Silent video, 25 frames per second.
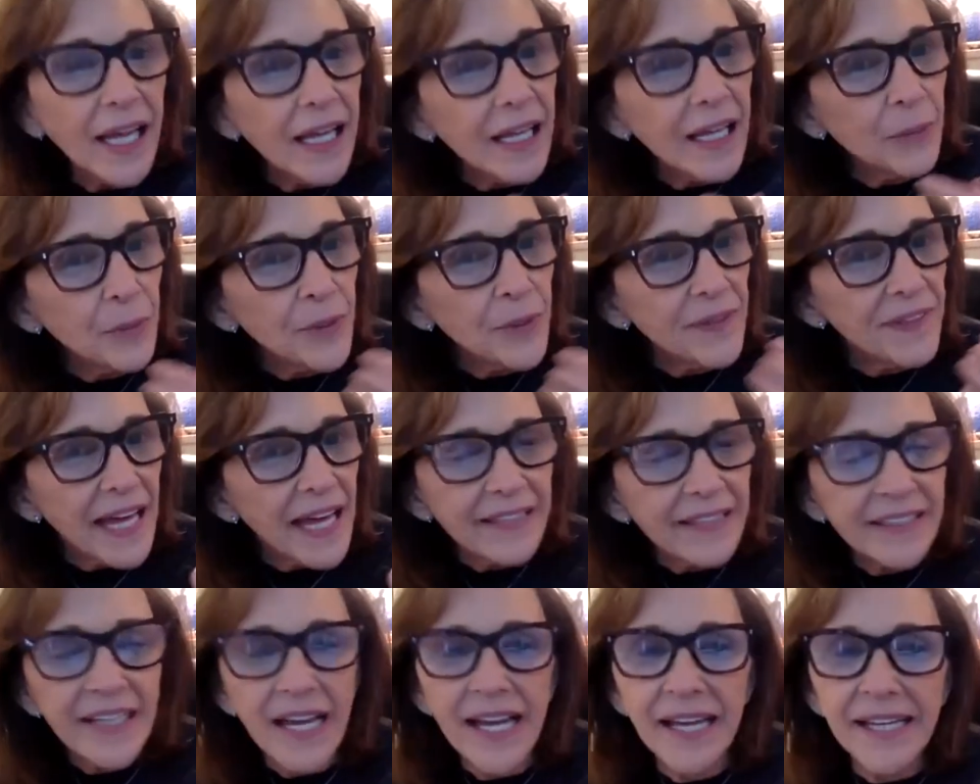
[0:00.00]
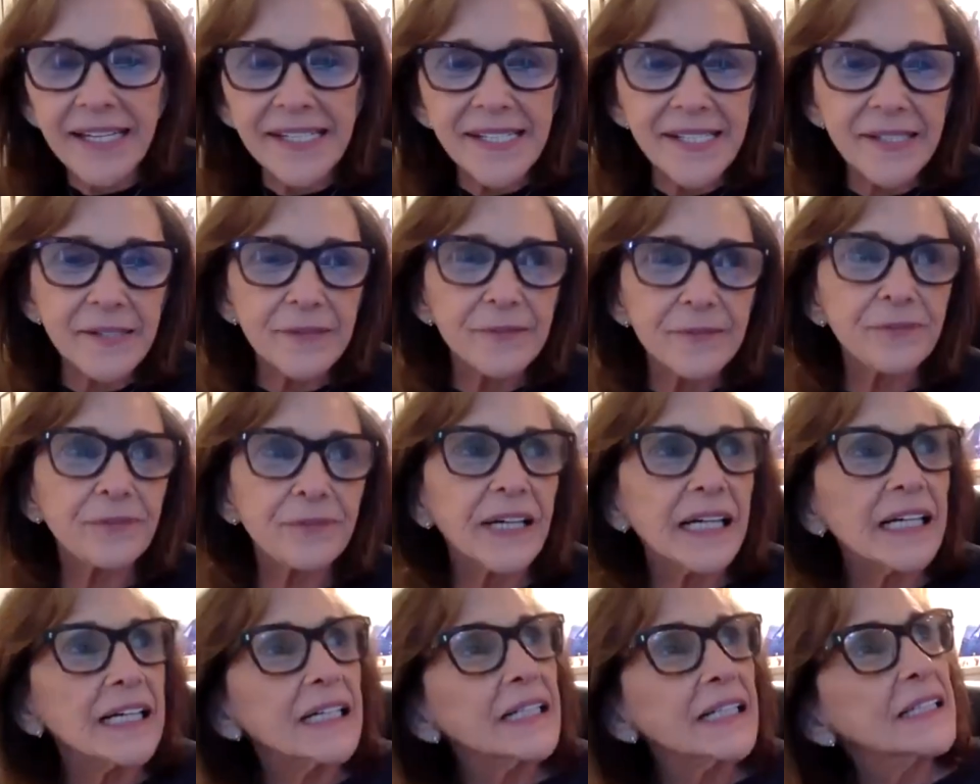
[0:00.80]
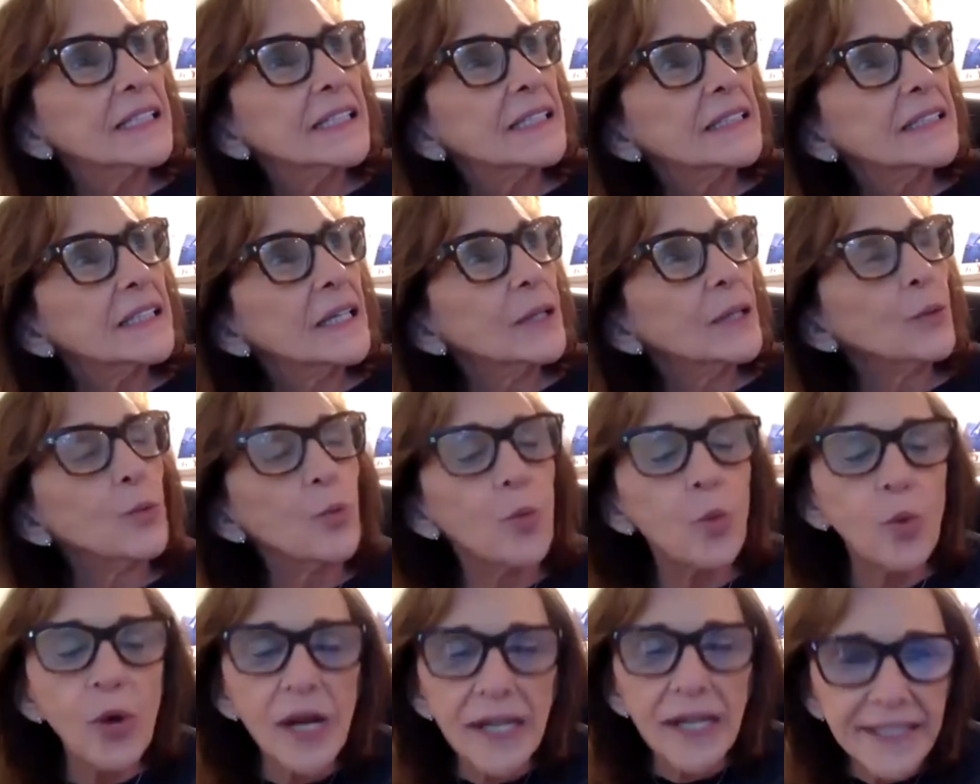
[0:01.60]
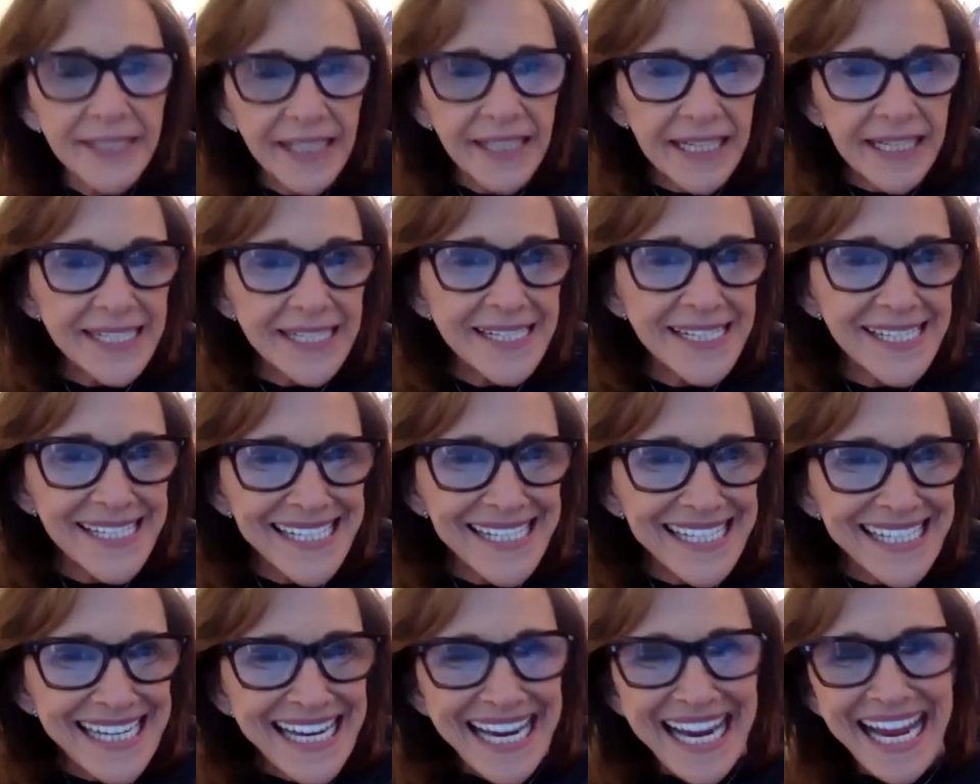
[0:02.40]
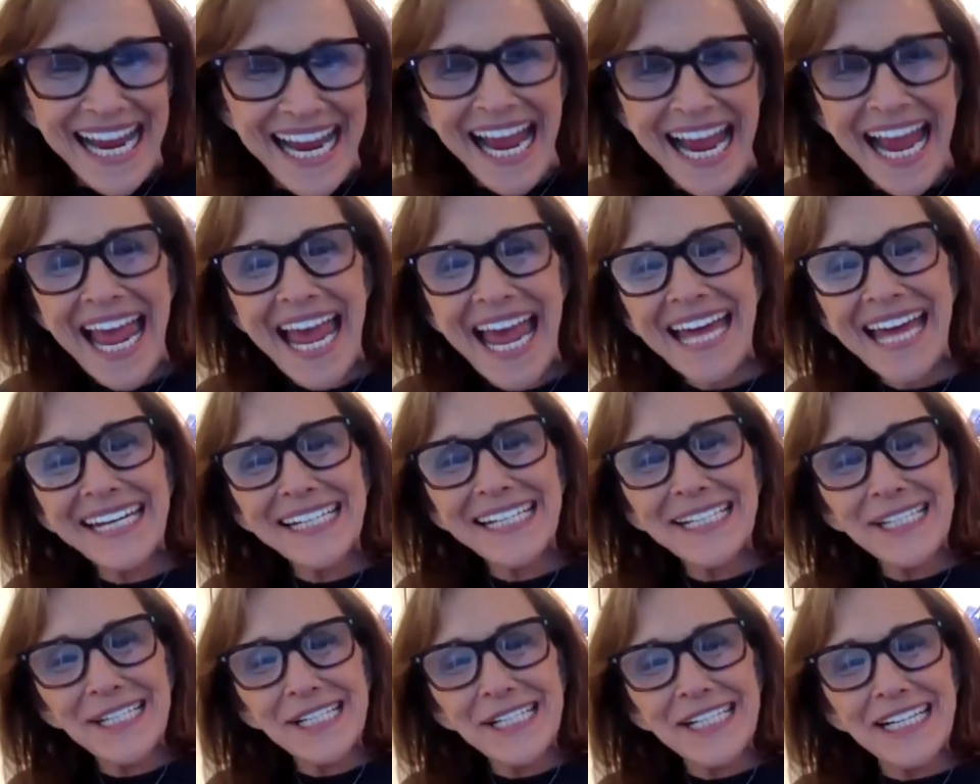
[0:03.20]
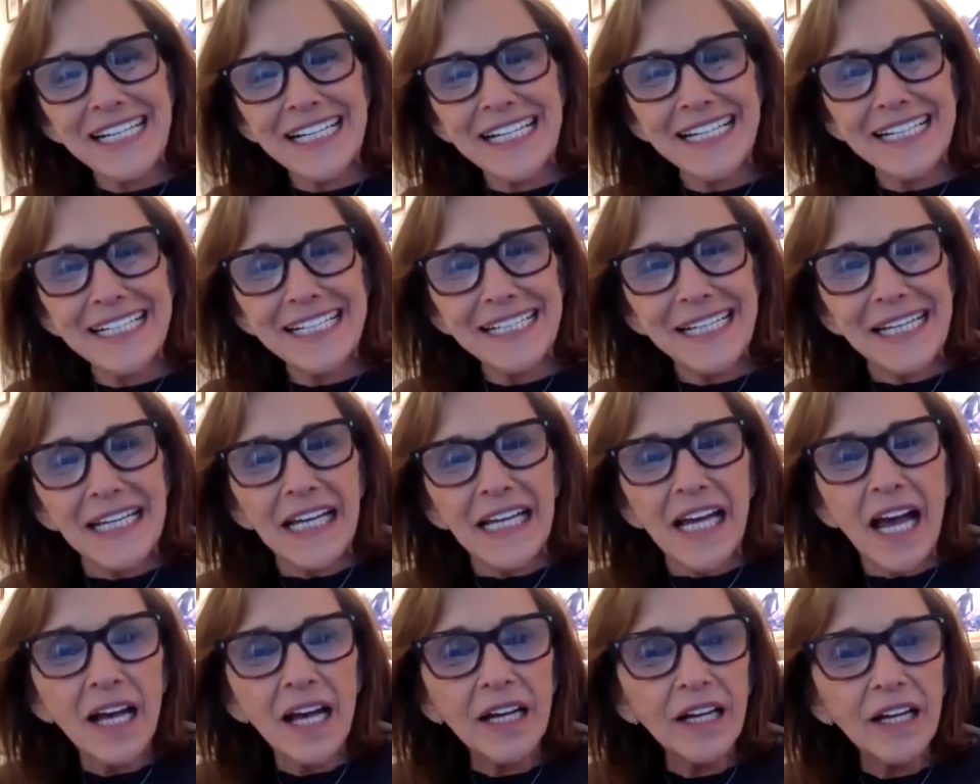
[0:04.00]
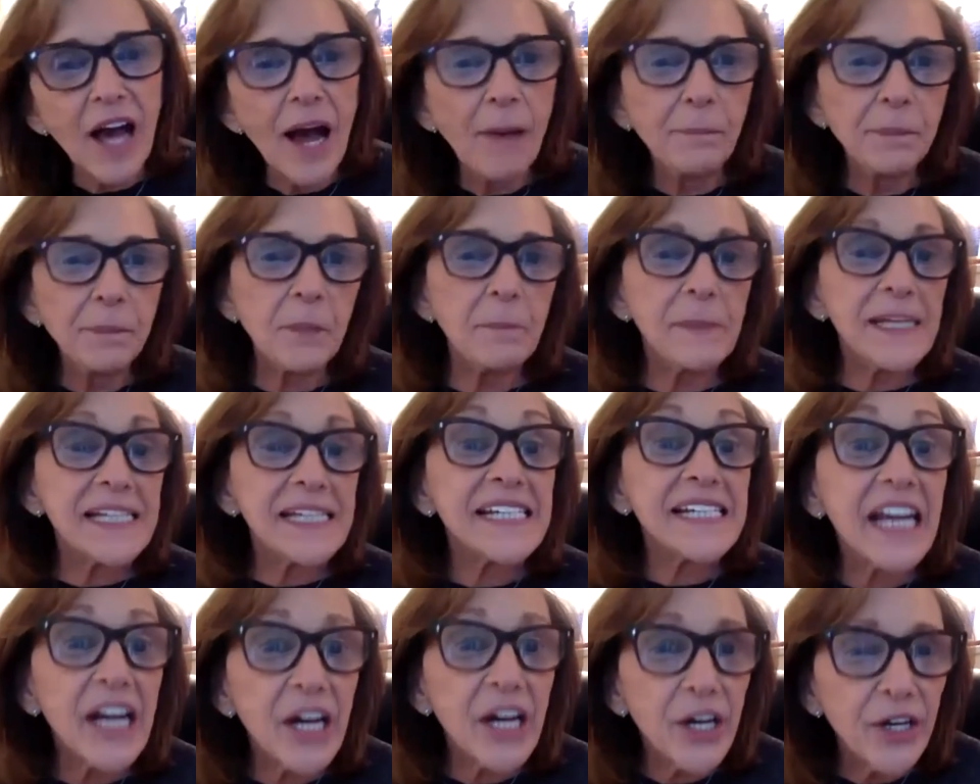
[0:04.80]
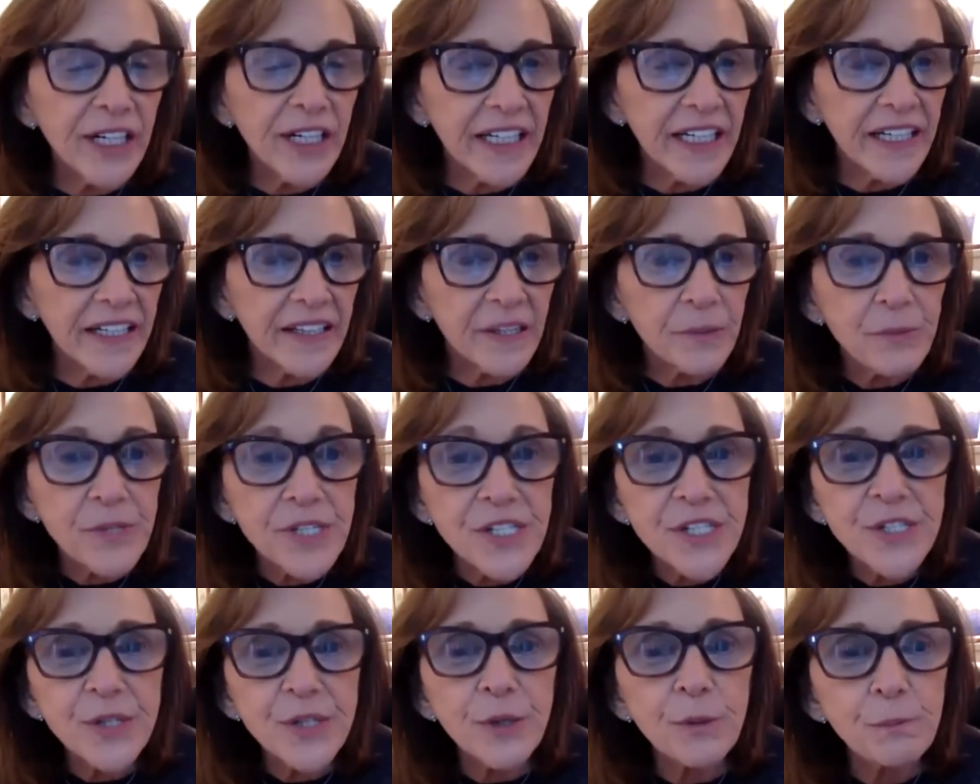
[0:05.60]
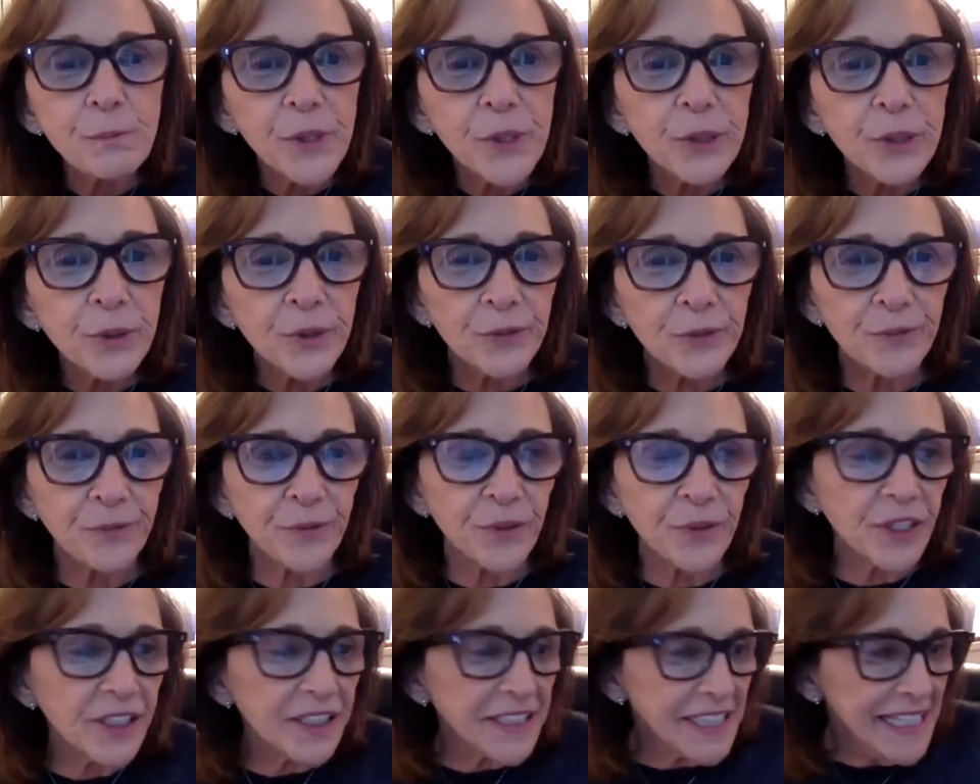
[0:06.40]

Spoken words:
with that kind of a oneness and a complementarity that was so beautiful.